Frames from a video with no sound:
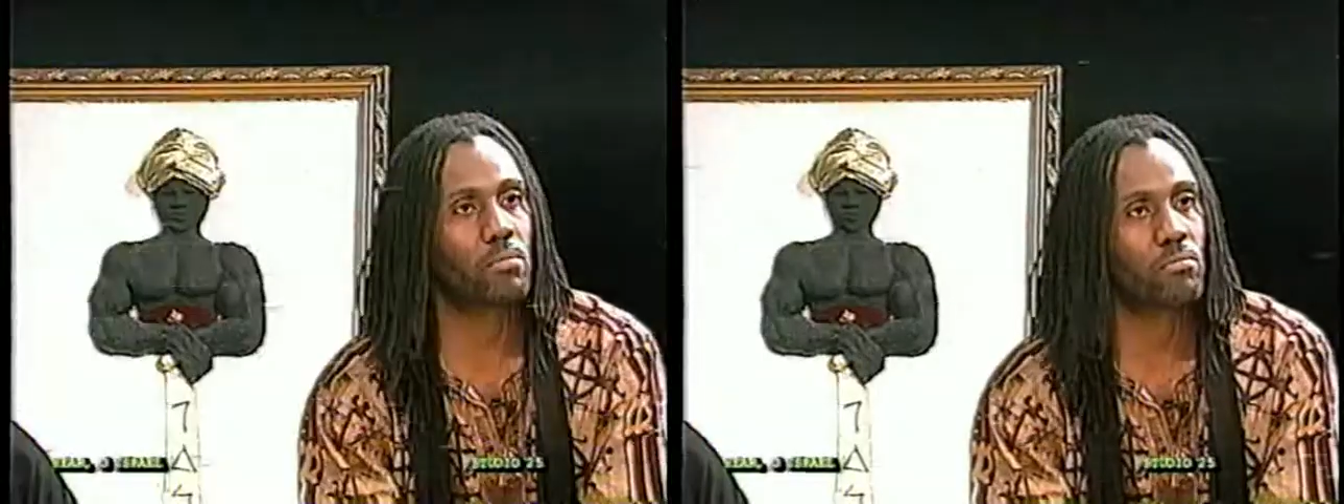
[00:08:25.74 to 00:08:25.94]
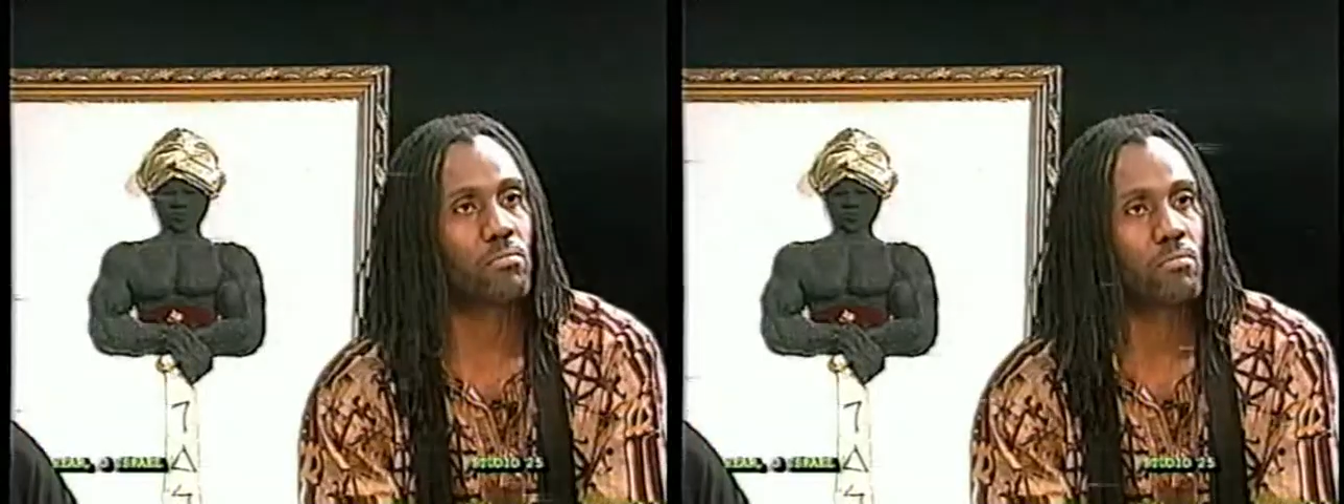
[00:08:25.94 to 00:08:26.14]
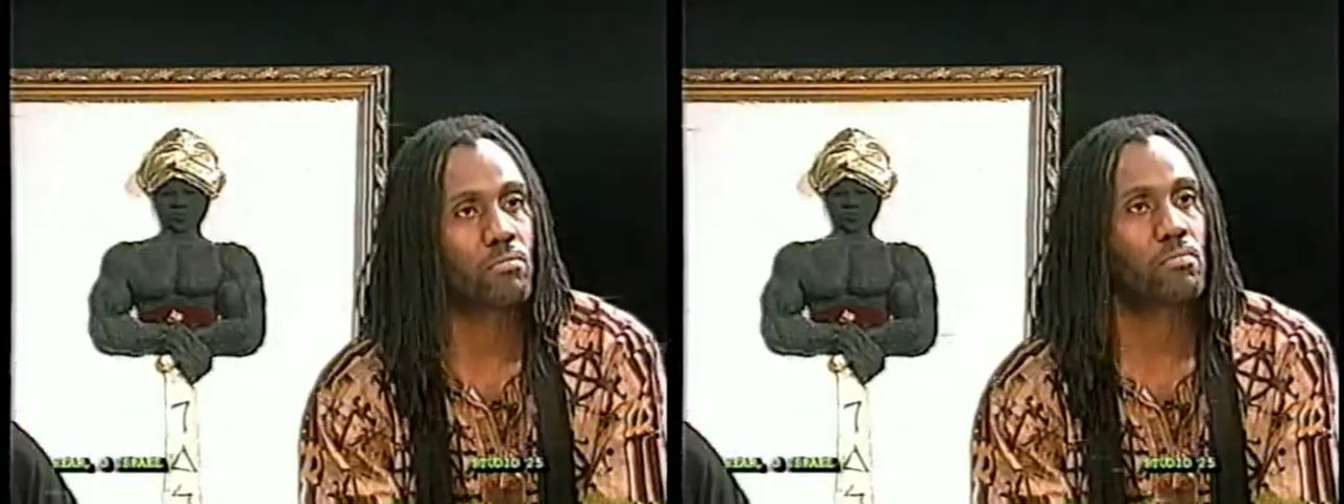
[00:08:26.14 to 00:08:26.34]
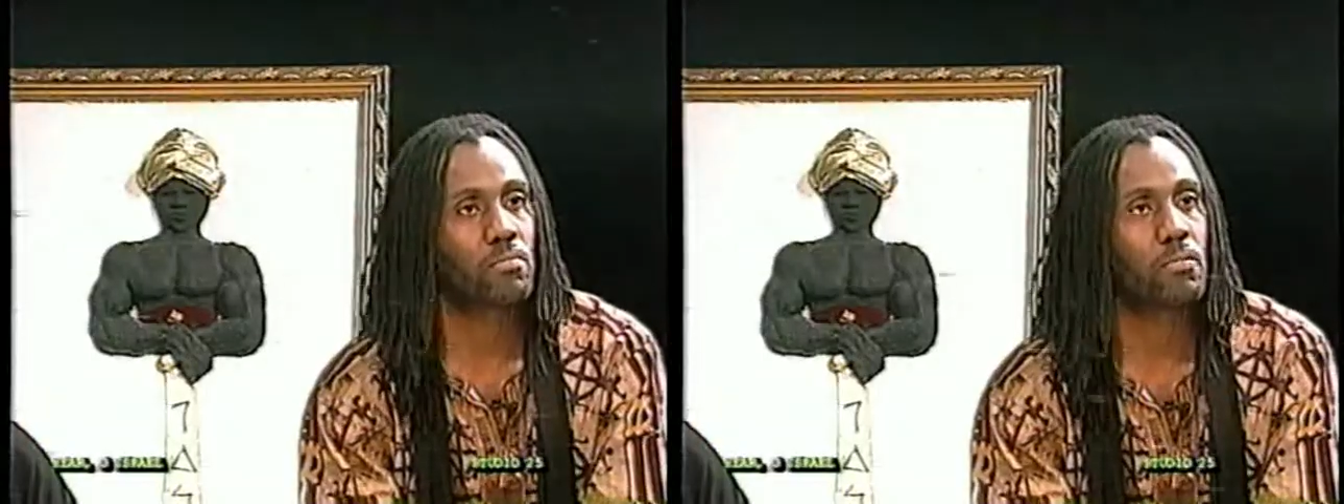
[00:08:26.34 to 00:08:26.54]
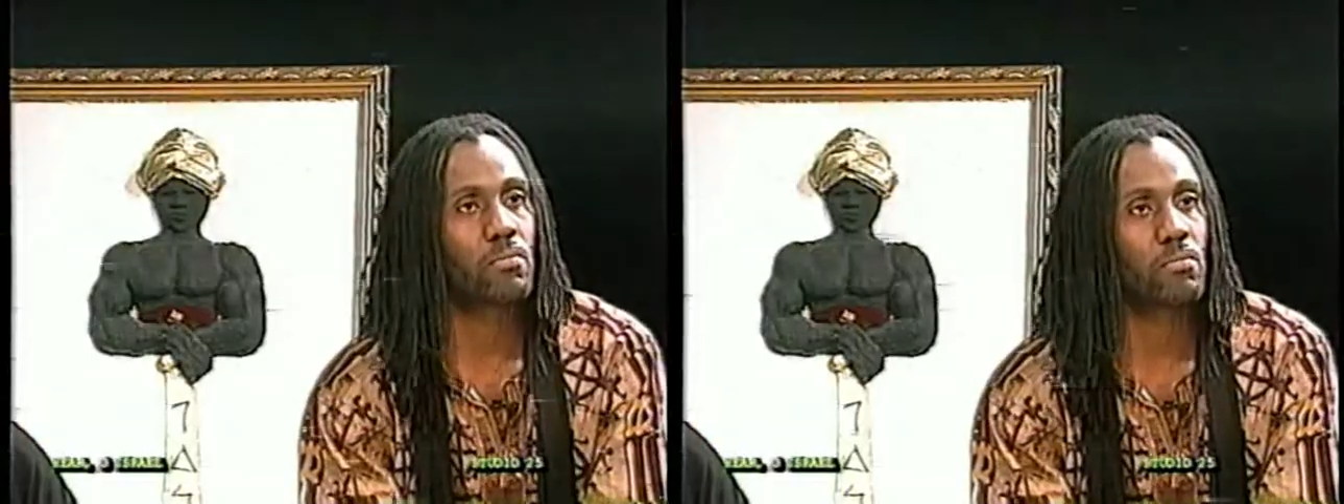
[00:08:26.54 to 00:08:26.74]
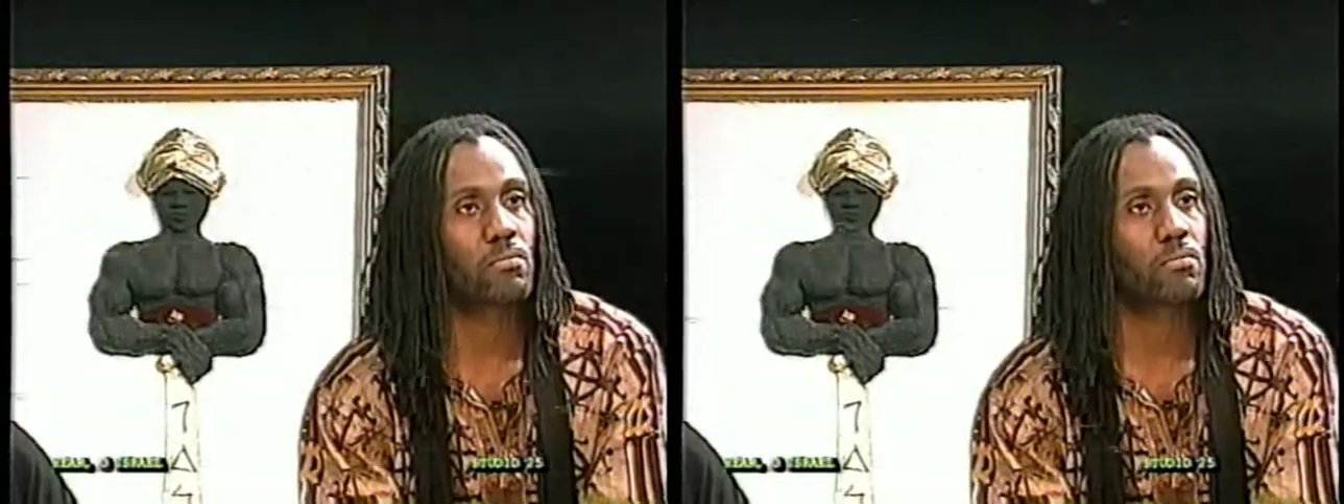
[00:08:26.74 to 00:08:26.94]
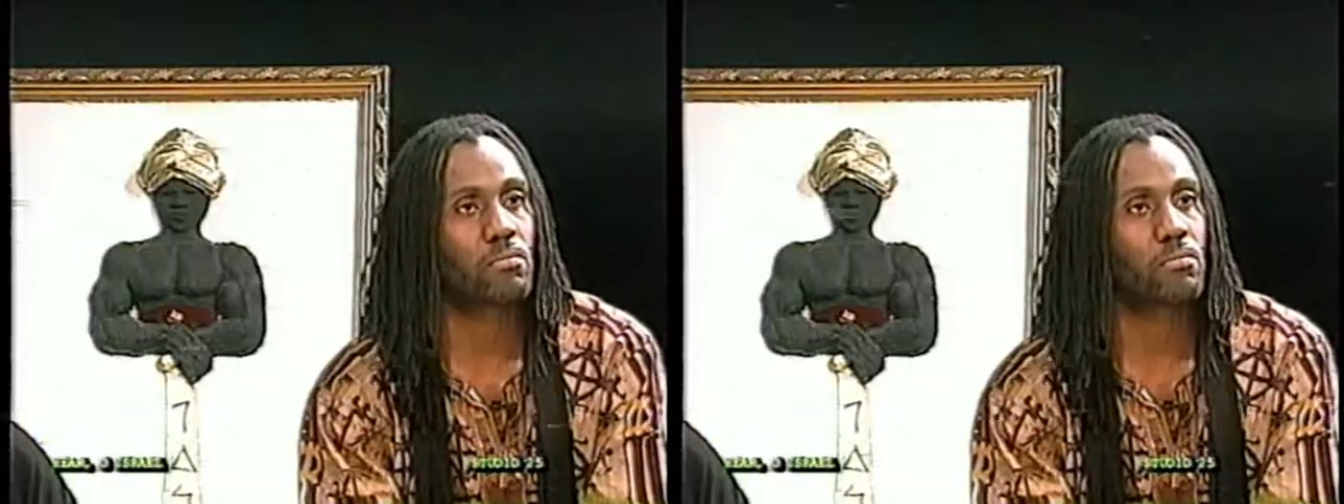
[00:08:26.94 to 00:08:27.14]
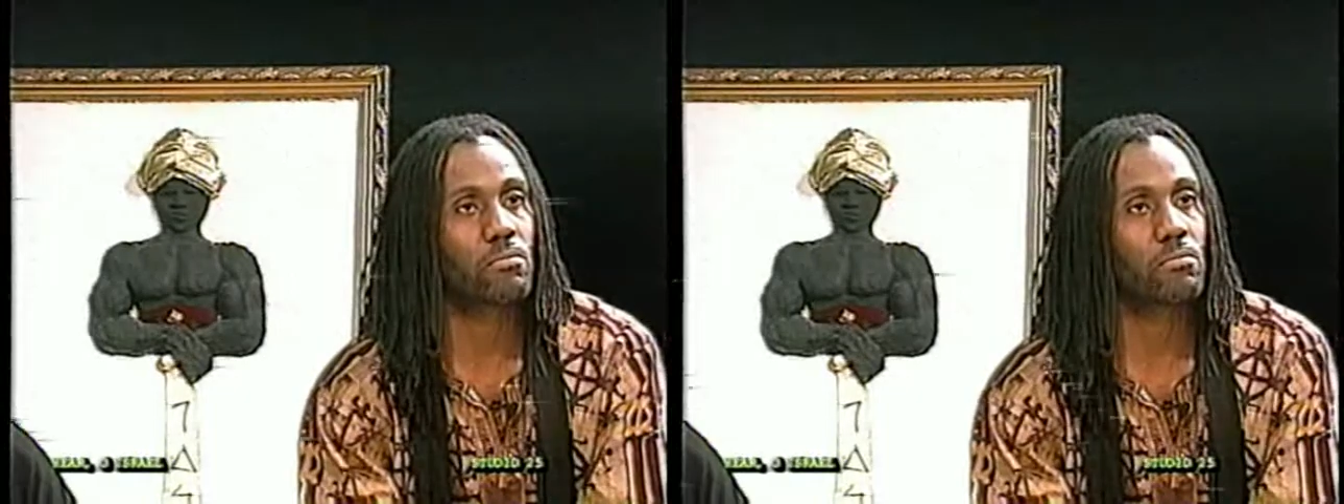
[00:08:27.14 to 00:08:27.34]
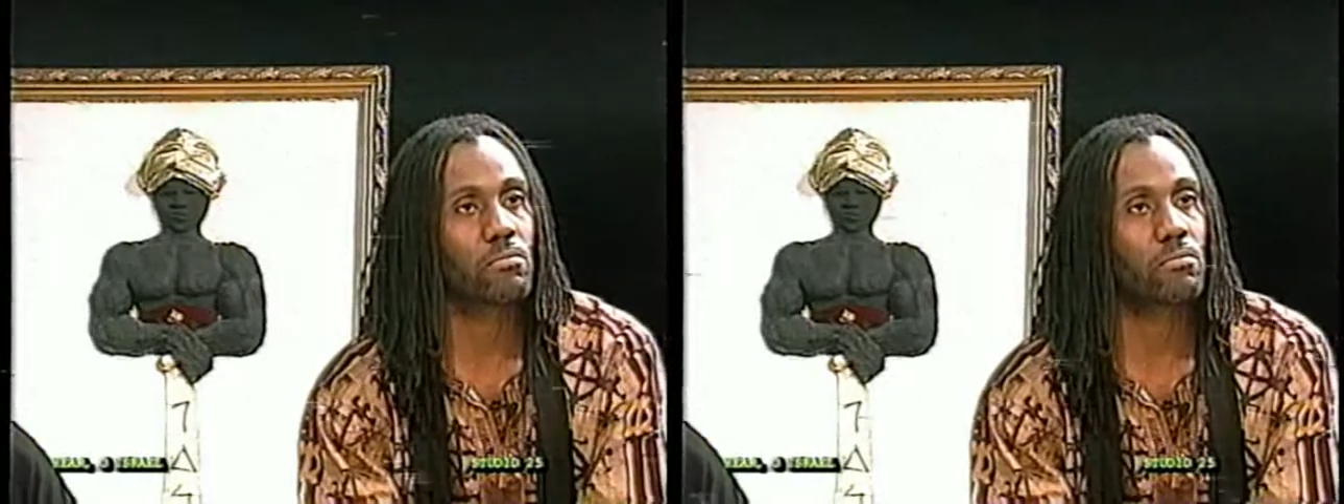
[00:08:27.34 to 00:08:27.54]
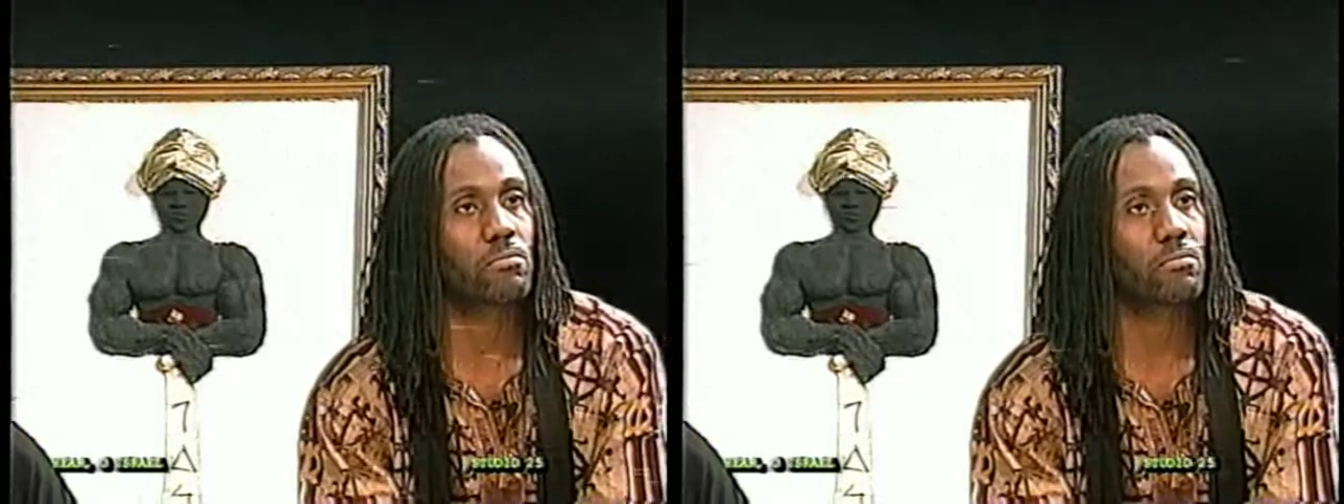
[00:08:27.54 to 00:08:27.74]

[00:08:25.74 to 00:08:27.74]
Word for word: things are always going to be there,